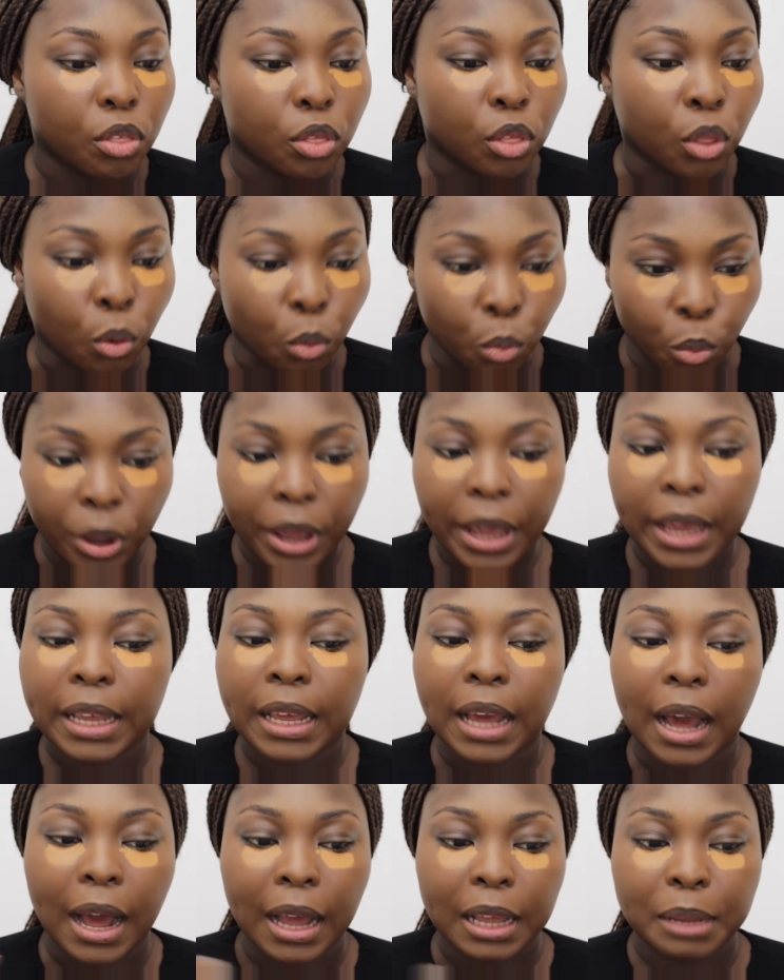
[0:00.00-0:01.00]
the way
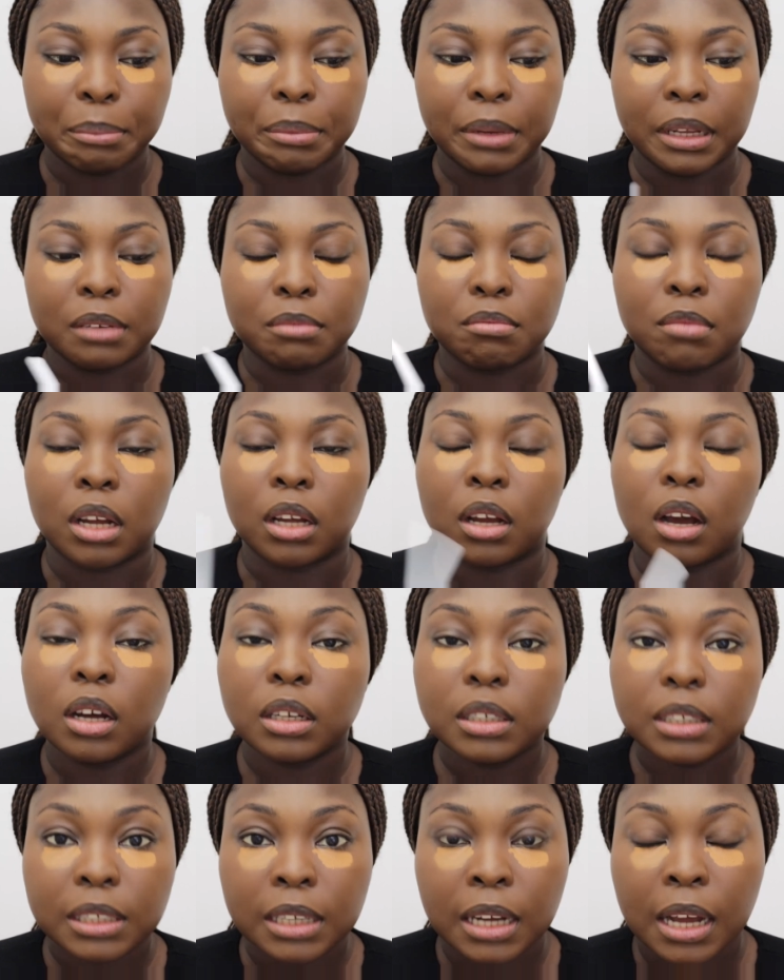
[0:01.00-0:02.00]
I blend my
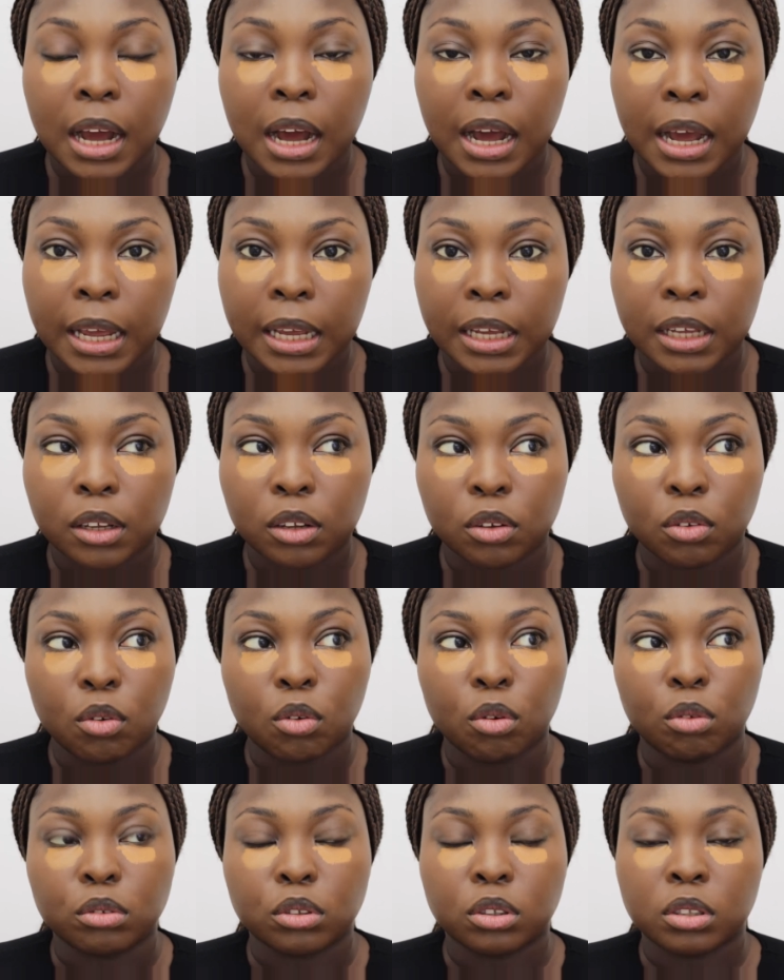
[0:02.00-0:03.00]
under eye,
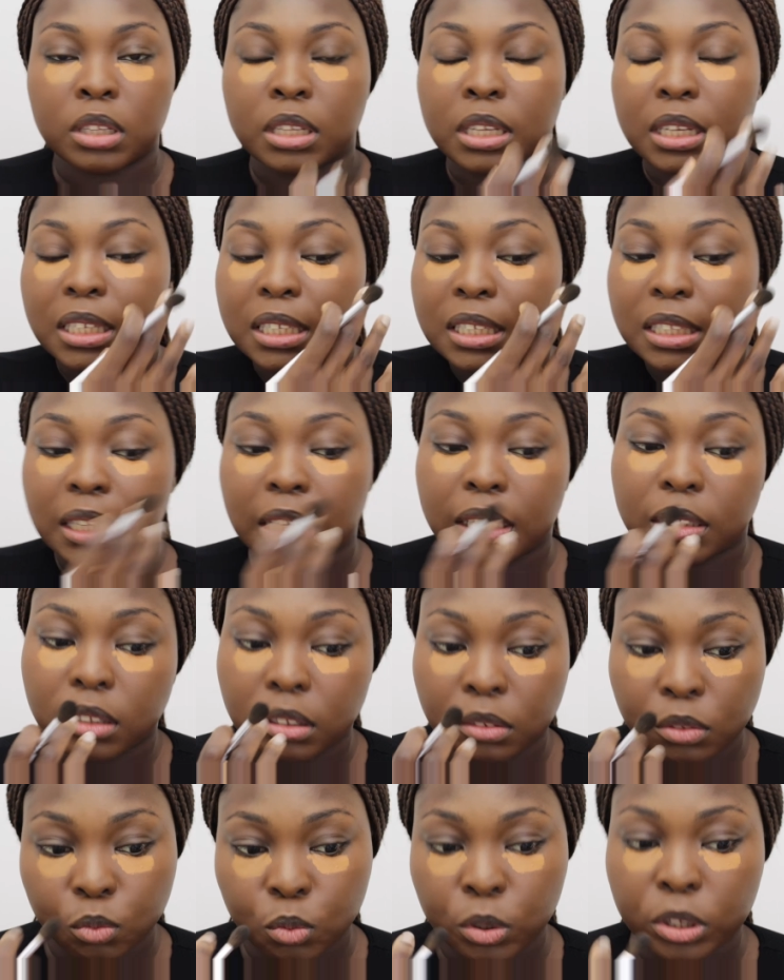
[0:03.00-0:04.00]
or to the extent
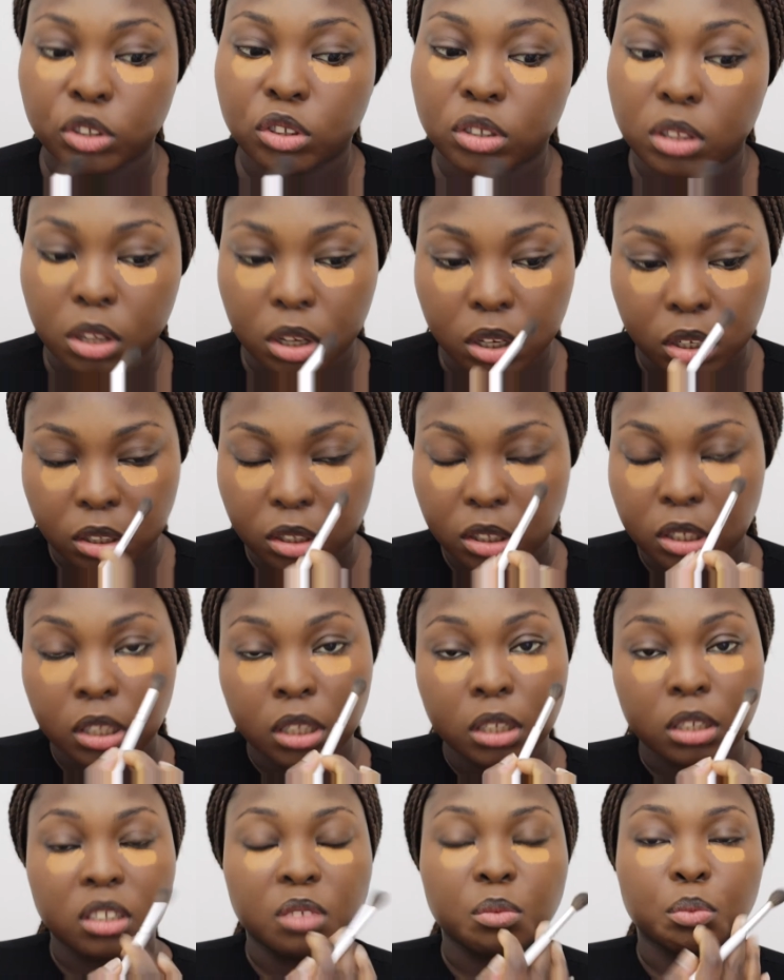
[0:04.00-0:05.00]
in which the
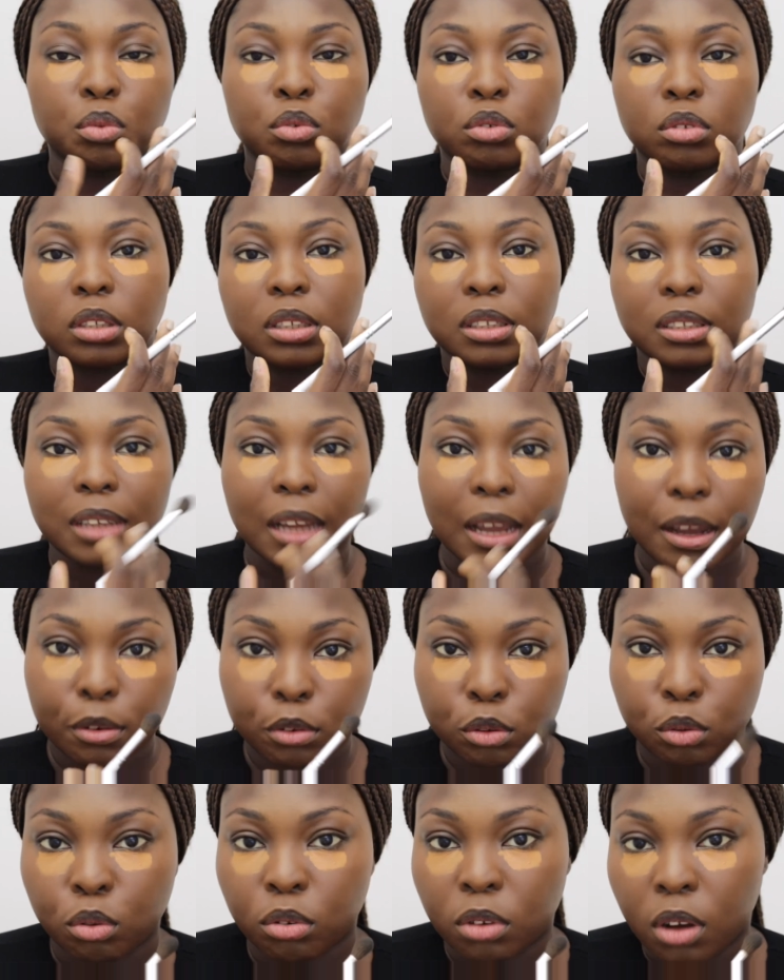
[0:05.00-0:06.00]
concealer is brought
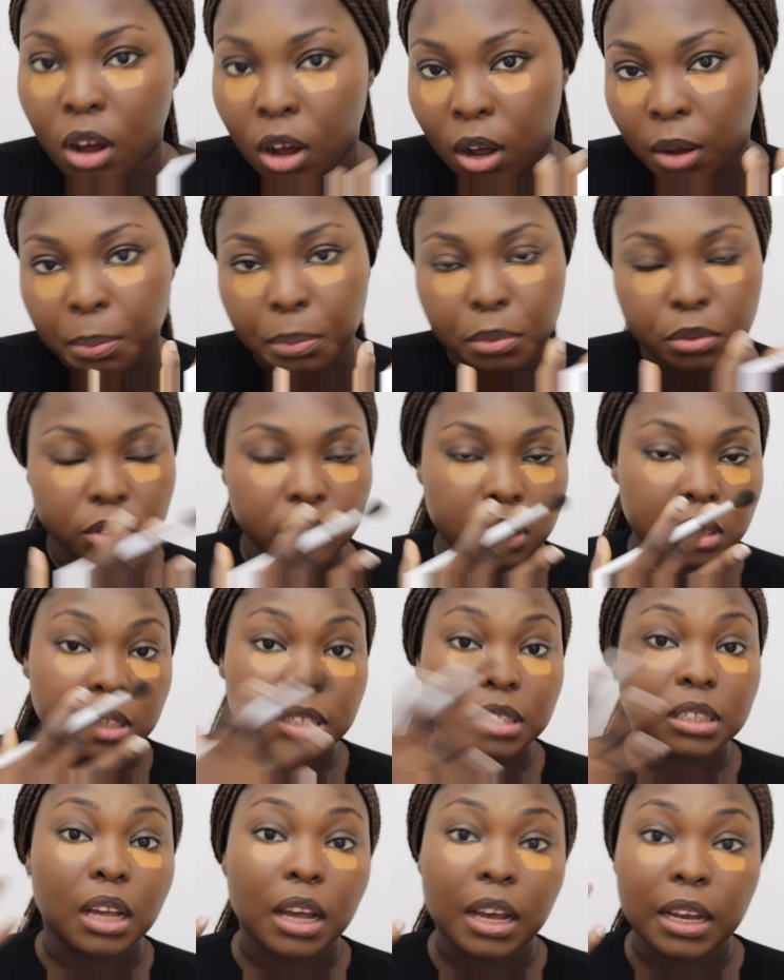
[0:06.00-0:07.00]
down or up to the
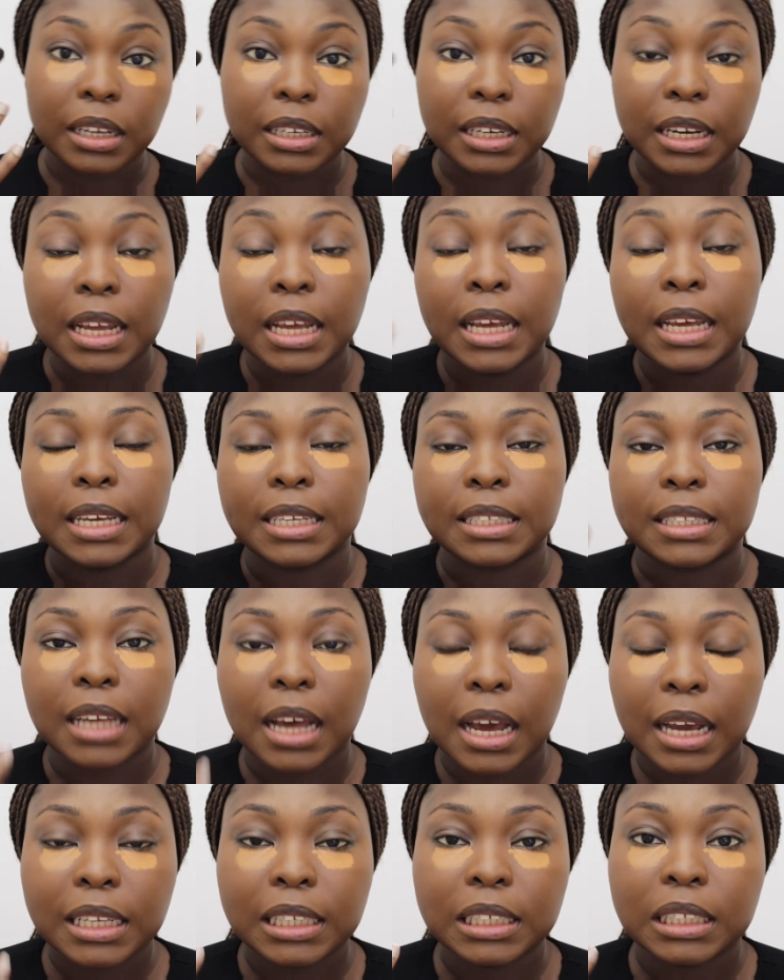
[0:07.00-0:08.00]
side, is
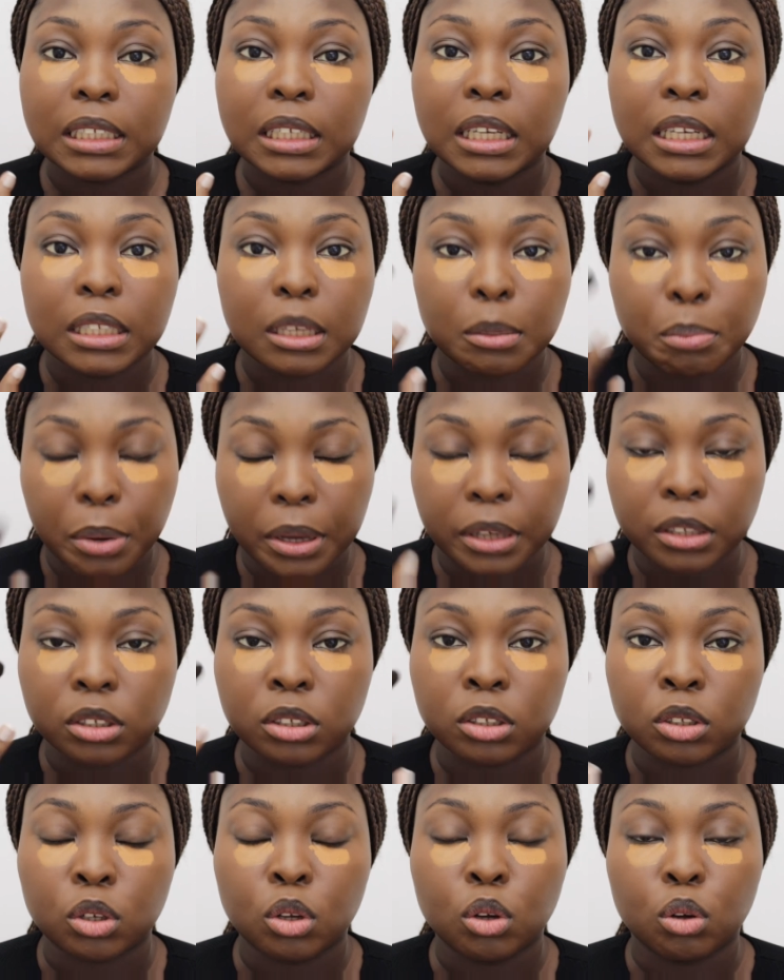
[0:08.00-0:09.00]
highly
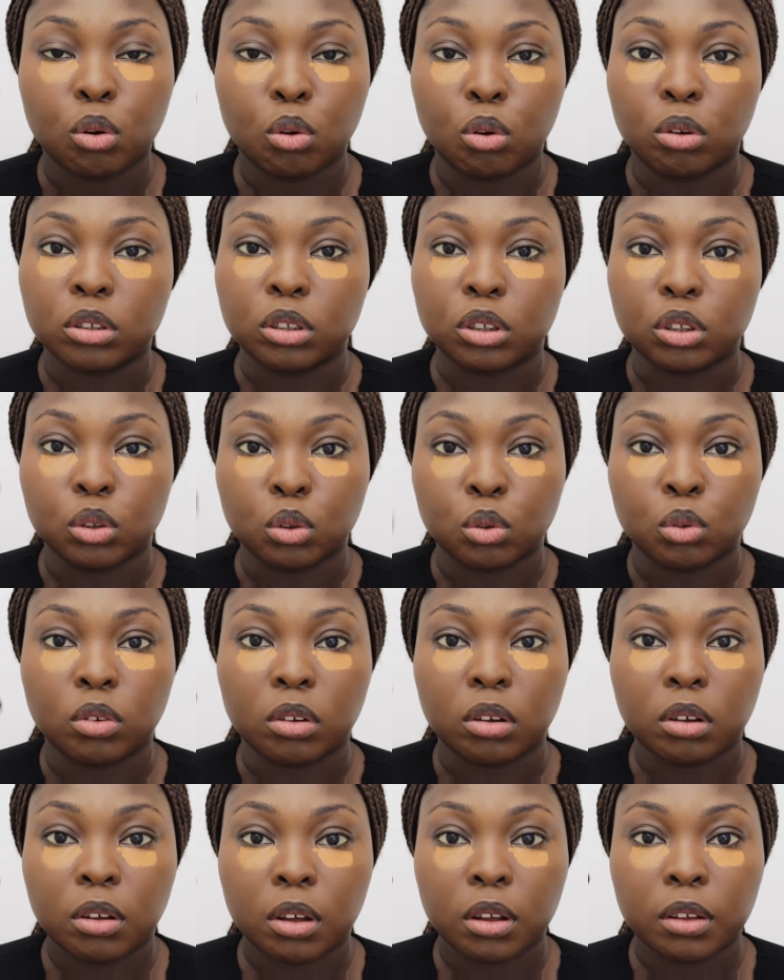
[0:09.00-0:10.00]
dependent on your
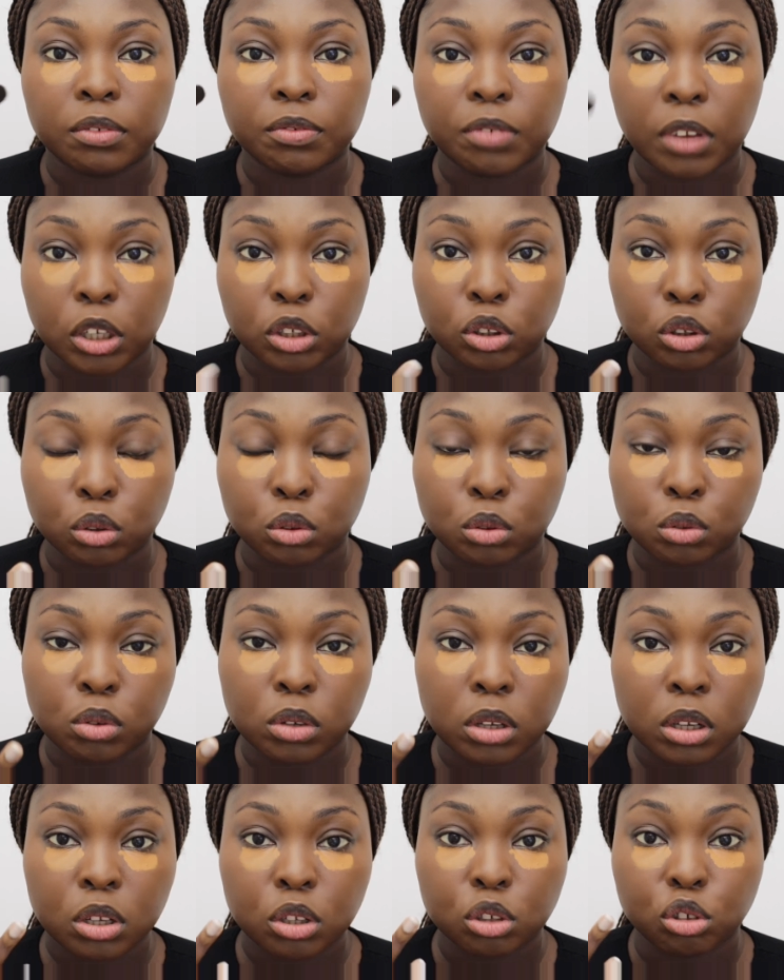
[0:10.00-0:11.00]
facial
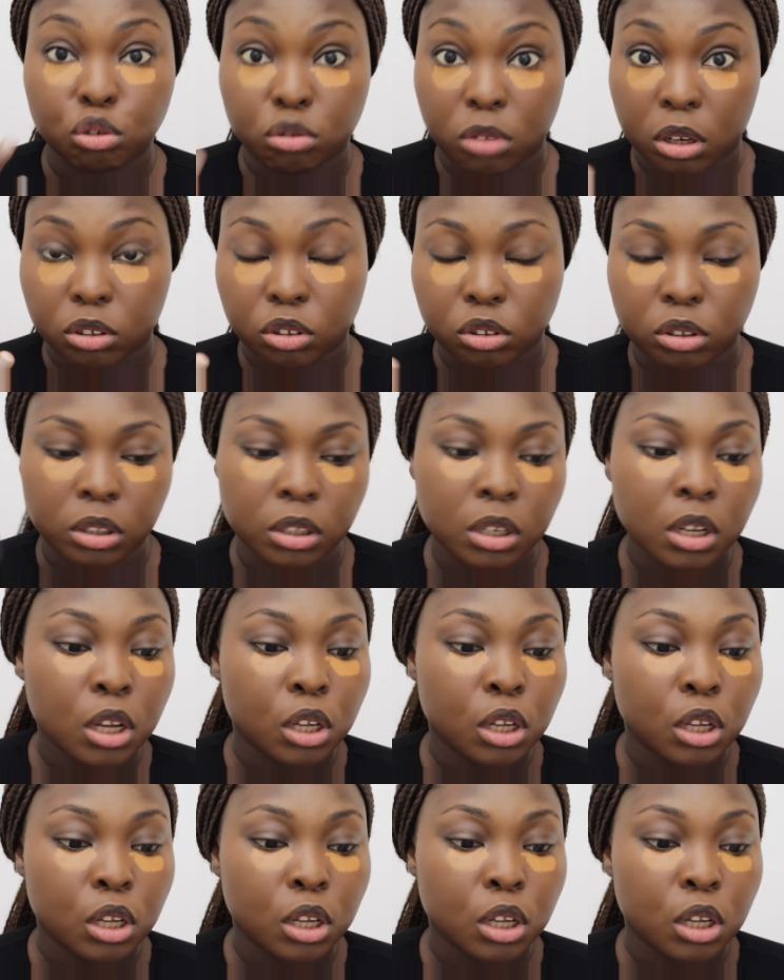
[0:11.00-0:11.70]
structure.